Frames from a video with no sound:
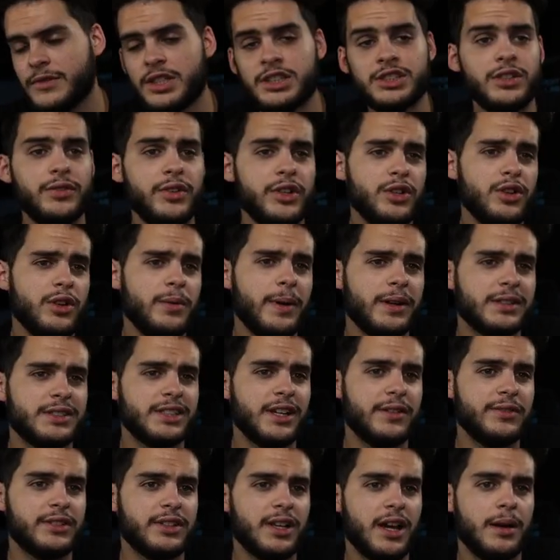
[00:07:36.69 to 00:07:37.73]
So if you can do about
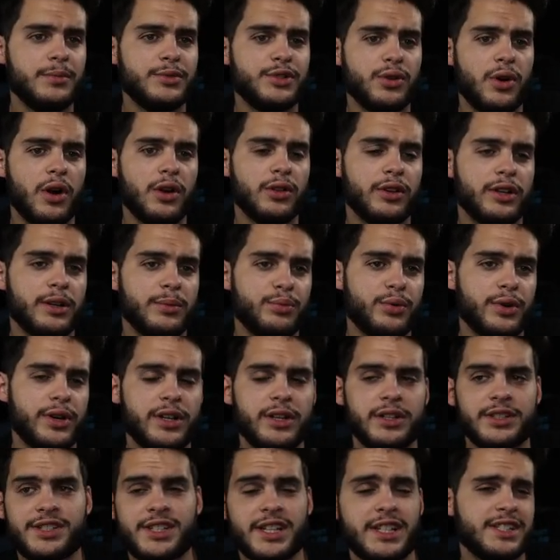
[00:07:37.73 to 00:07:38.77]
seven times, you are looking pretty
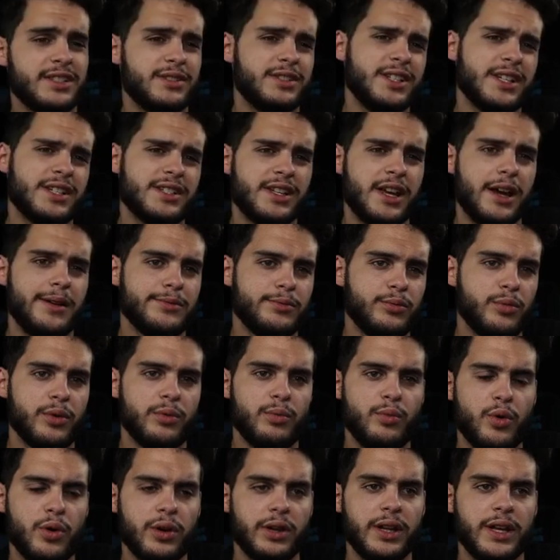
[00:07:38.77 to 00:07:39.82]
good. Six, six times more,
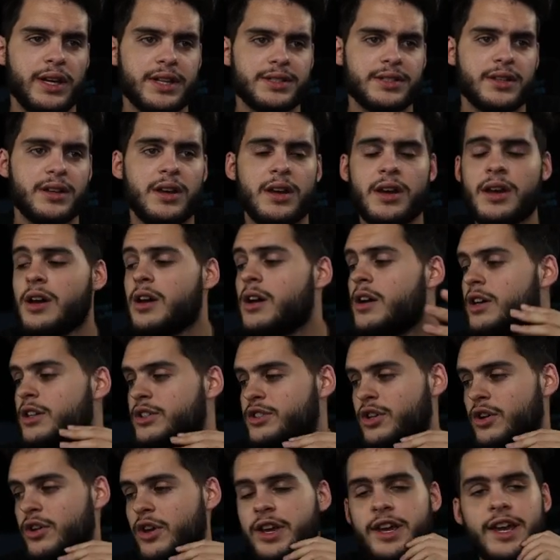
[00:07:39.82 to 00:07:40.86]
more or less.
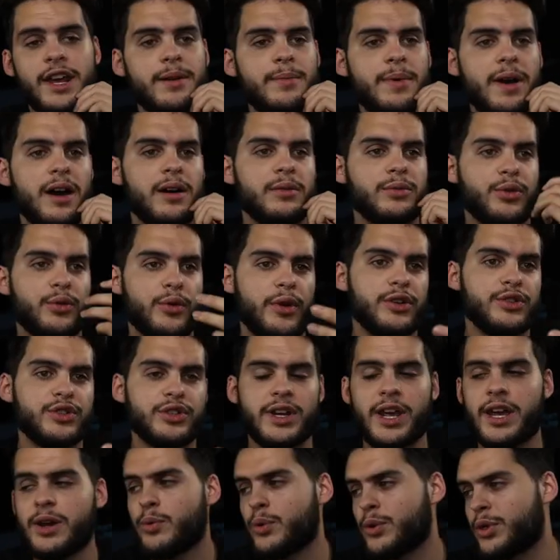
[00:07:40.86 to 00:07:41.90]
So you can get about three hundred
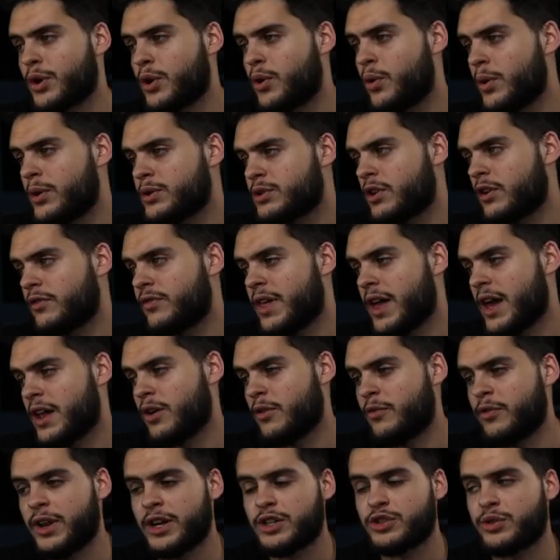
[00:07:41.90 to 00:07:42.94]
K worth of coins off that,
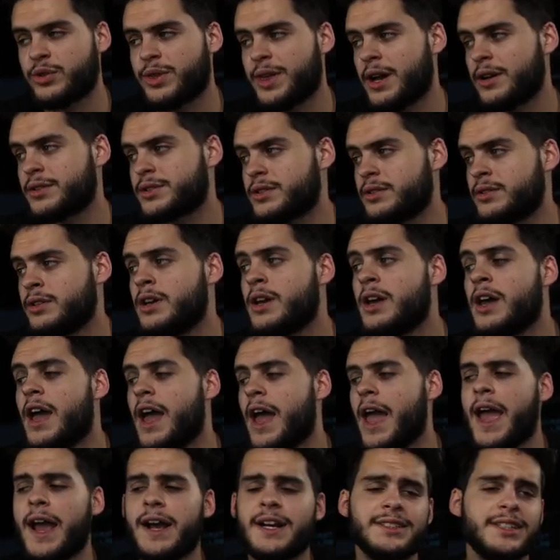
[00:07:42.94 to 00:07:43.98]
off an extra thousand.
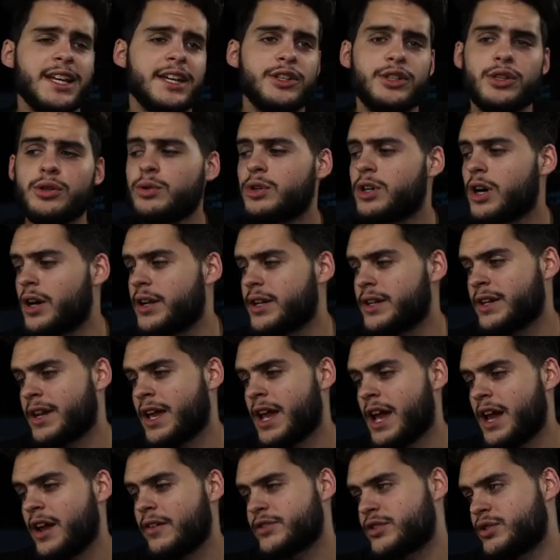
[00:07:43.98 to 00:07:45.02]
And because they do cut it in
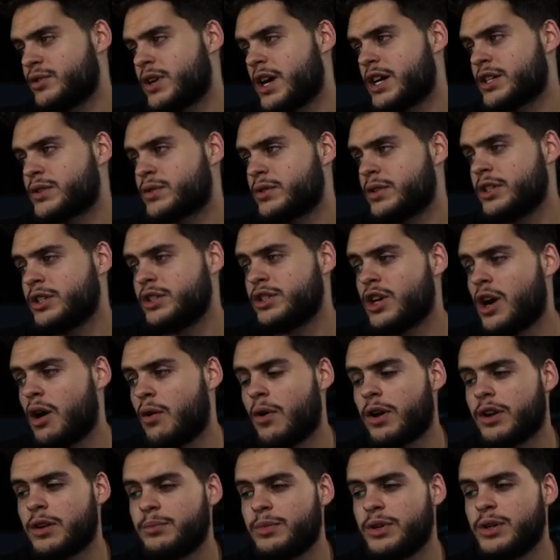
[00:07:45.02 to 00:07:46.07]
half, so you guys really don't
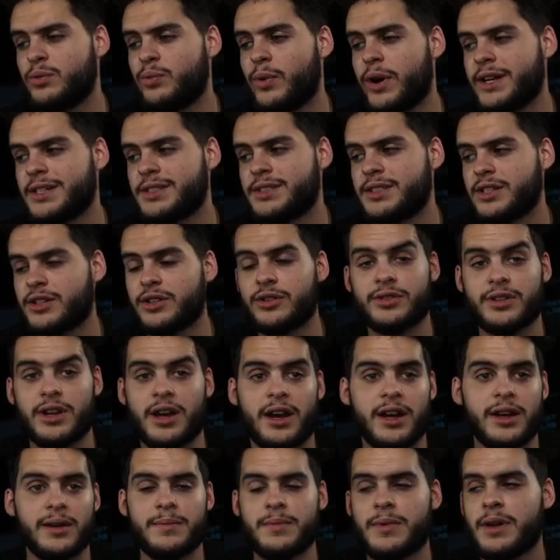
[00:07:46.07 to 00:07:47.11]
want to be wasting your
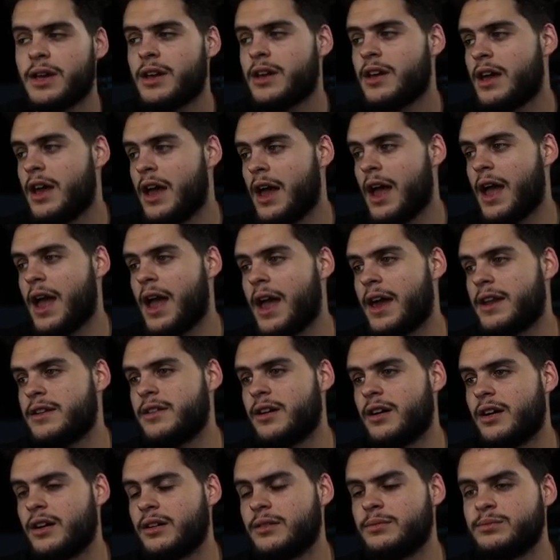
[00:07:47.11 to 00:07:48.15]
time and
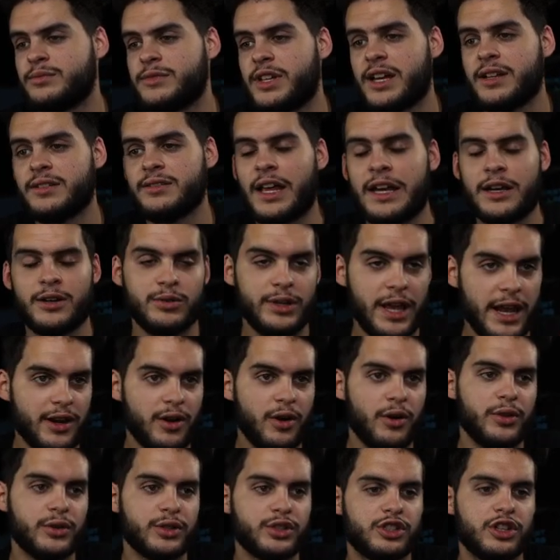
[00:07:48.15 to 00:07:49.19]
um, get, like getting
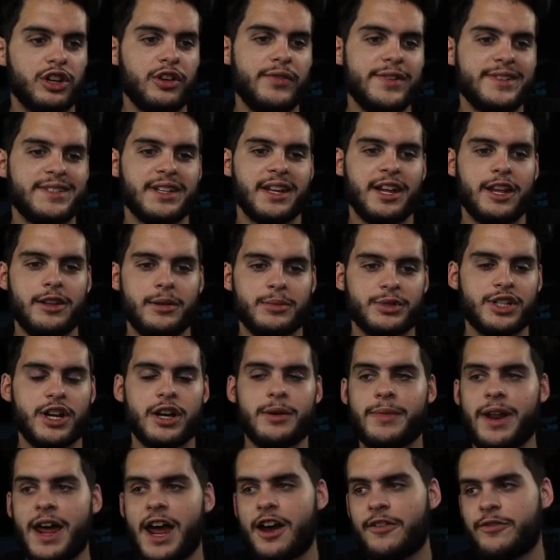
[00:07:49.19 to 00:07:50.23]
all those trophies and letting them just cut
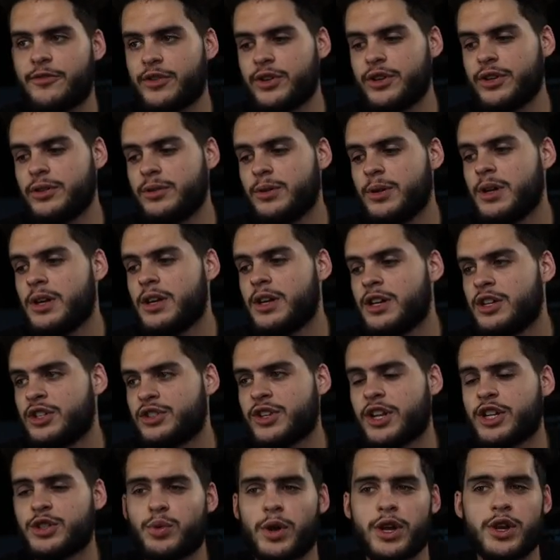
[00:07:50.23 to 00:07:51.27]
them in half for you.
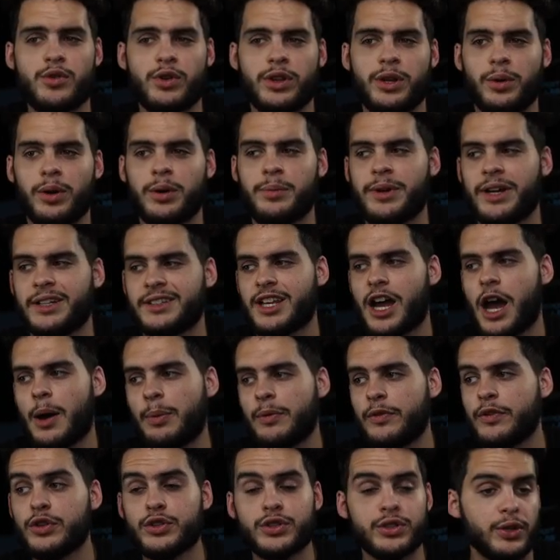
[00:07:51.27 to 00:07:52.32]
So that is why you really want to be on top
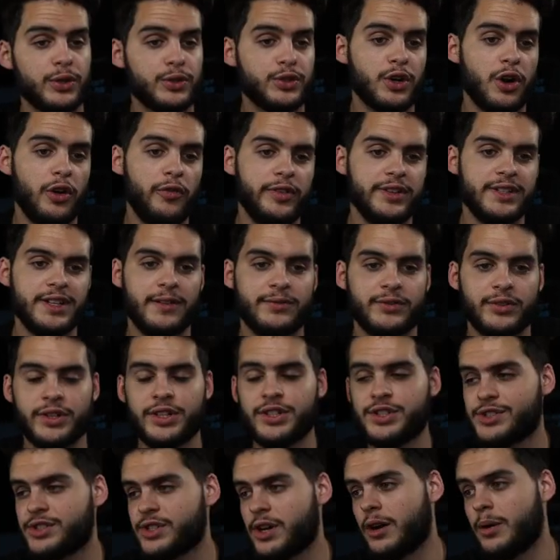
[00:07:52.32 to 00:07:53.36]
of using your trophies after
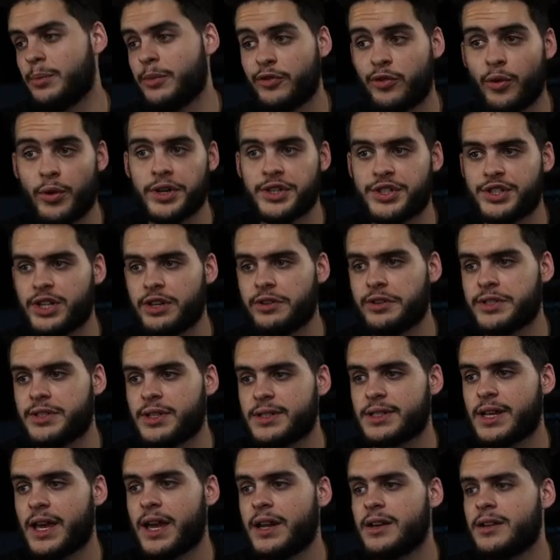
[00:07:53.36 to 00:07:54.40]
each uh, before each series
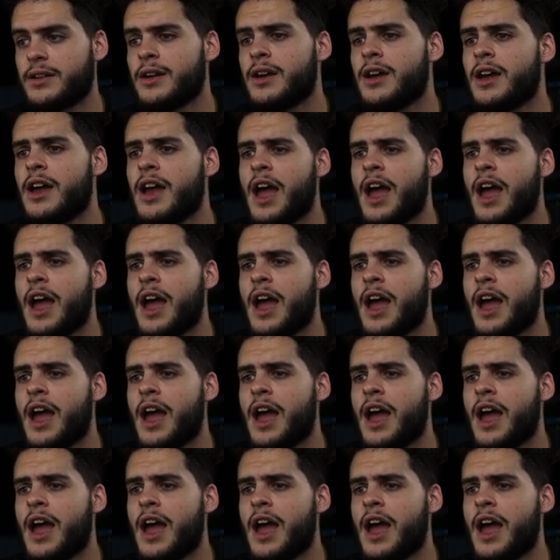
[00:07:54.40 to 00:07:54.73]
does end.